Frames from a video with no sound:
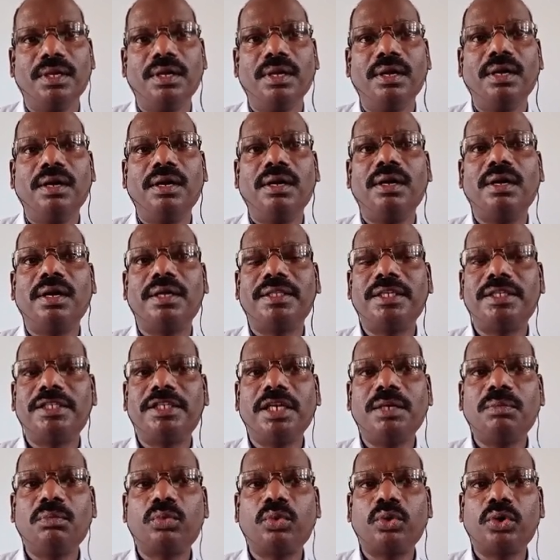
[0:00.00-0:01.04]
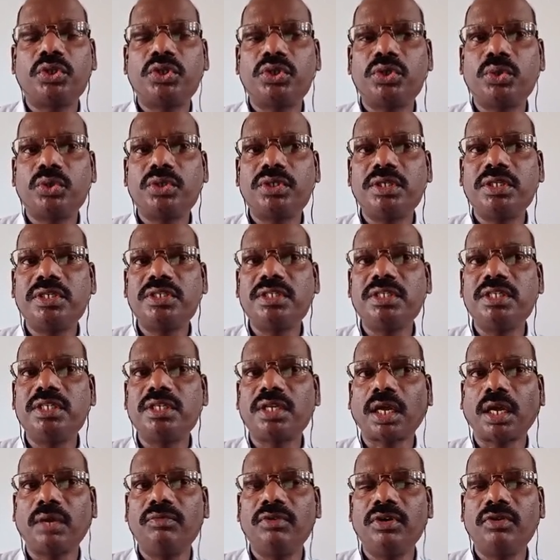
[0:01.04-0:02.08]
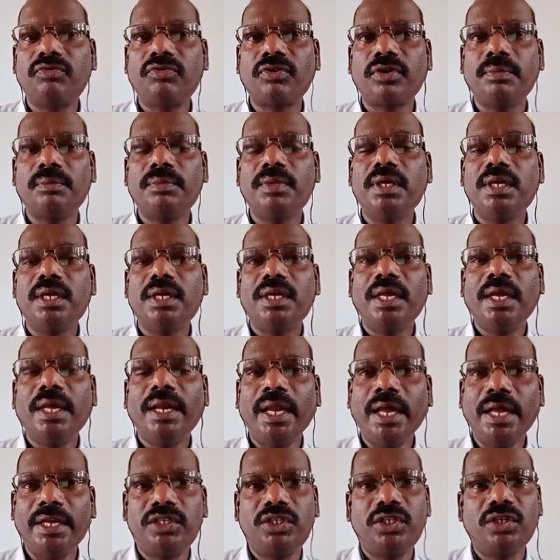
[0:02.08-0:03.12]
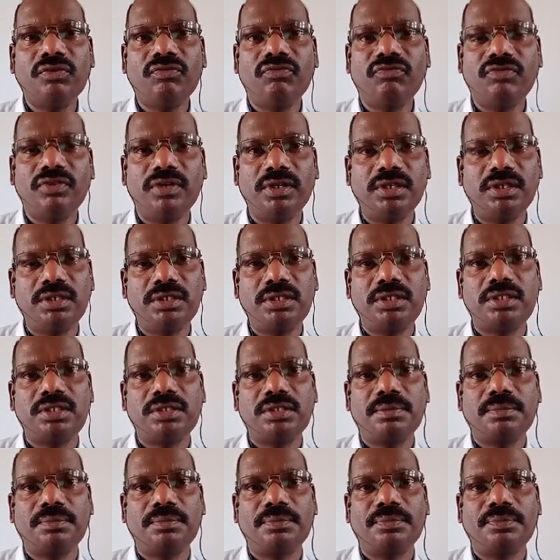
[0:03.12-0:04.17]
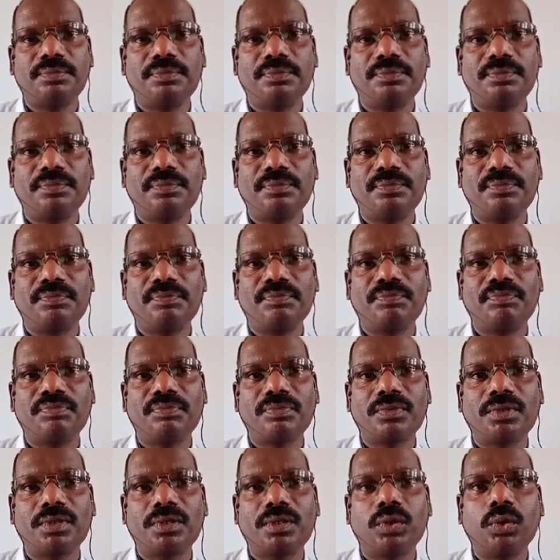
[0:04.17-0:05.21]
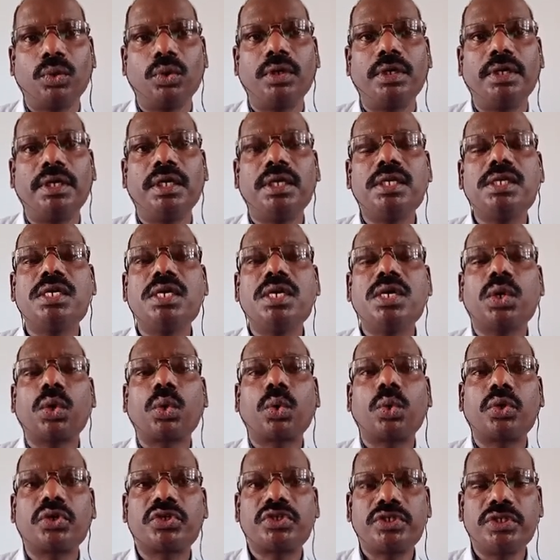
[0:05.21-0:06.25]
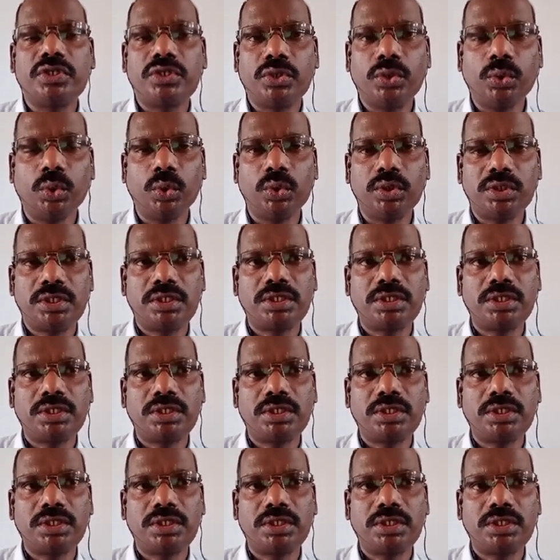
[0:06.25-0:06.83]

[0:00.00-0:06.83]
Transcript: The term constitution is derived from a Latin word called constitute.